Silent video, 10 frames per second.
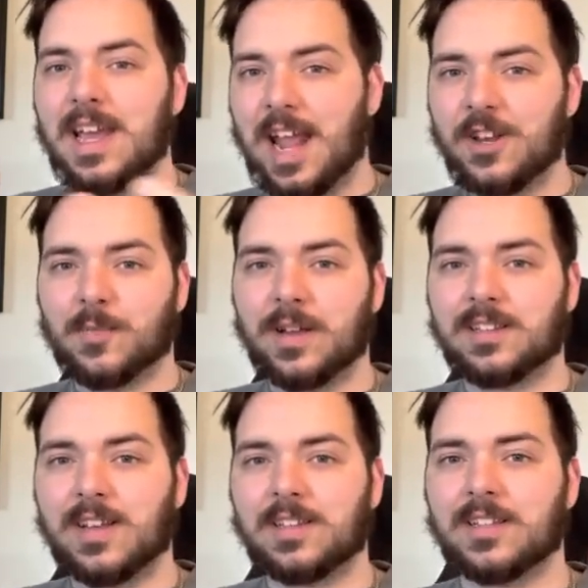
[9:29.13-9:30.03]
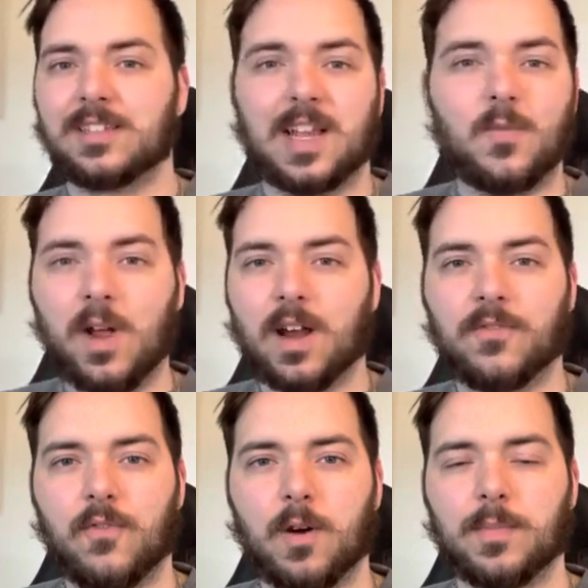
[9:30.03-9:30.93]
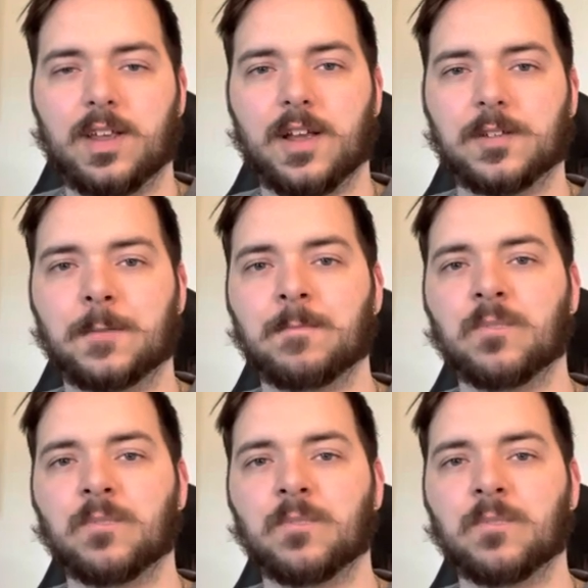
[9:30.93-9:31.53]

in your business in some way or form, because